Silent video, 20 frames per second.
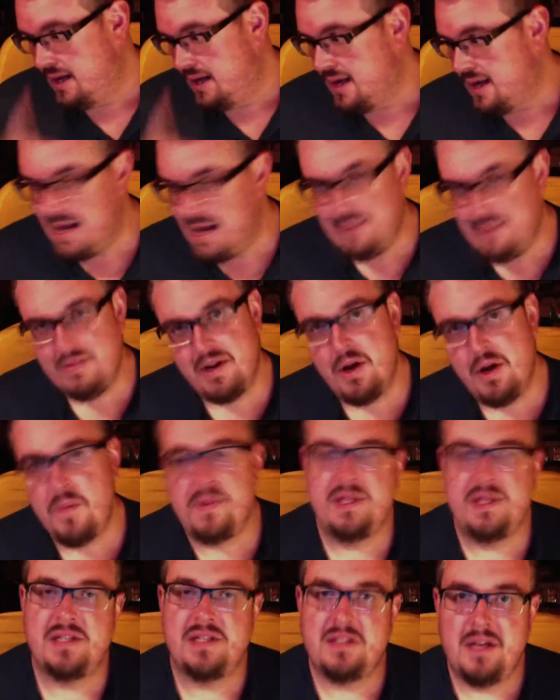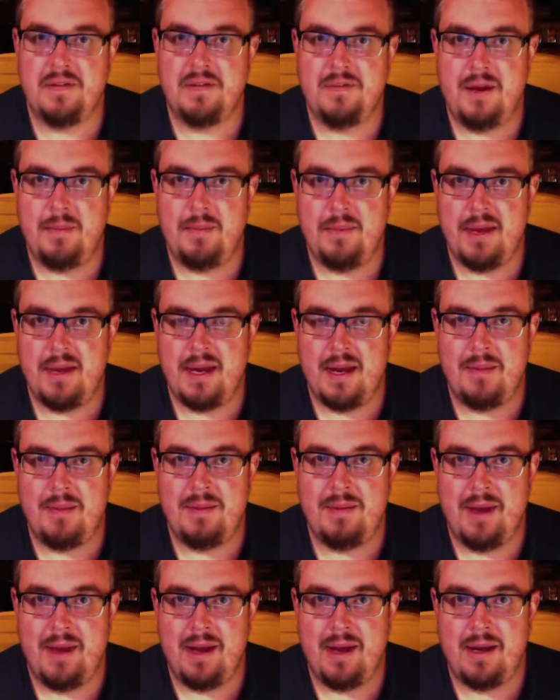And I'm going to open this stuff up, and I'll be
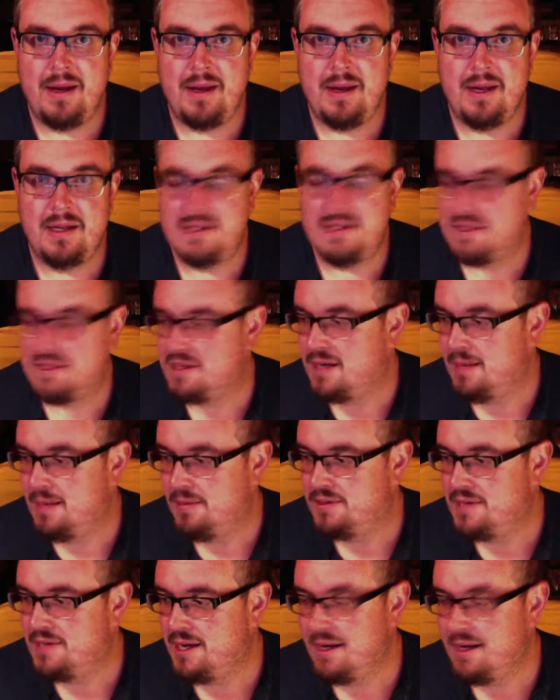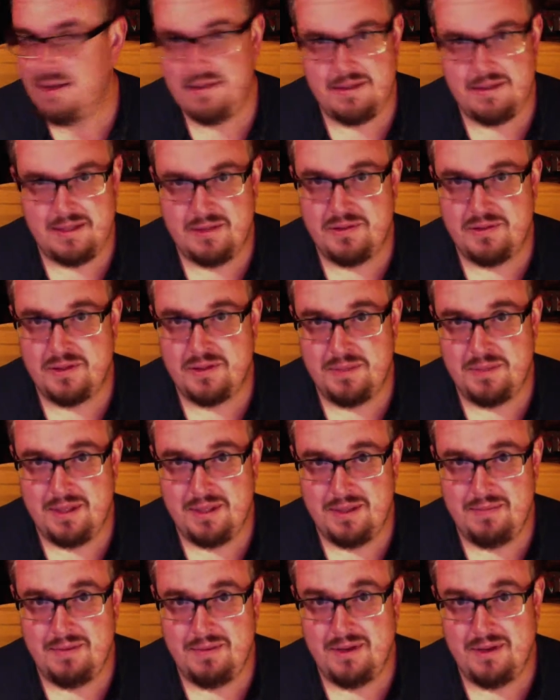back in just a couple seconds. It'll just
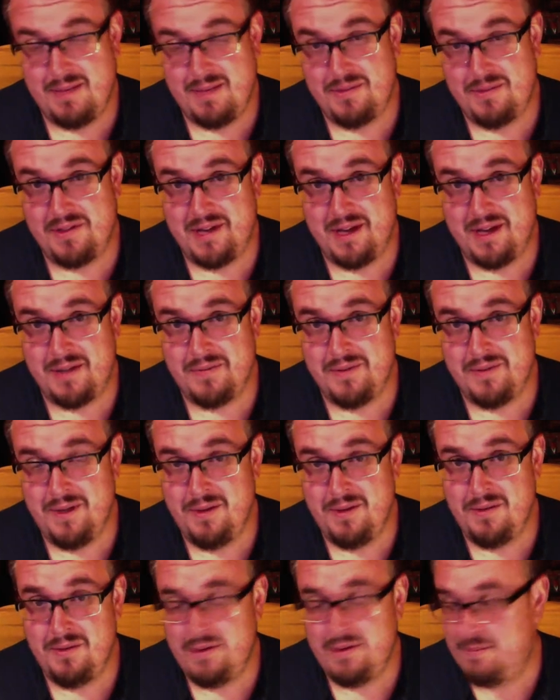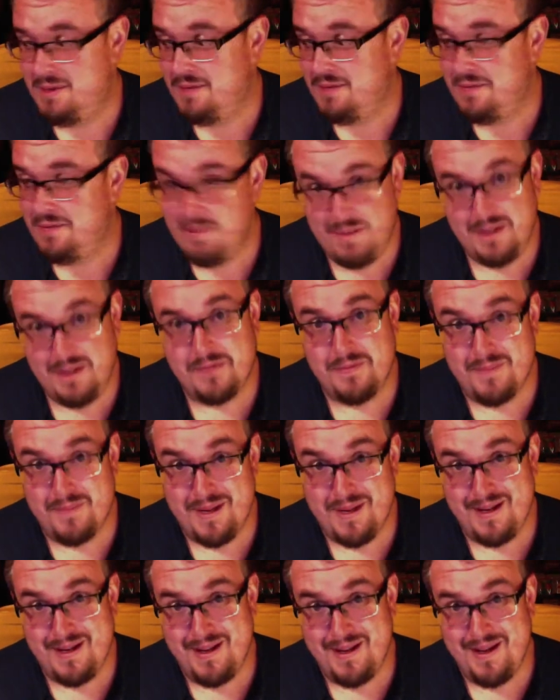be a couple seconds for you. It'll be a few minutes for
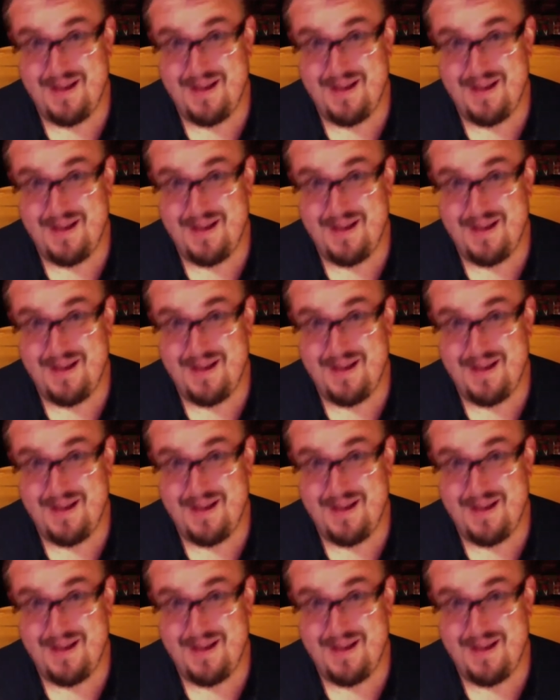me.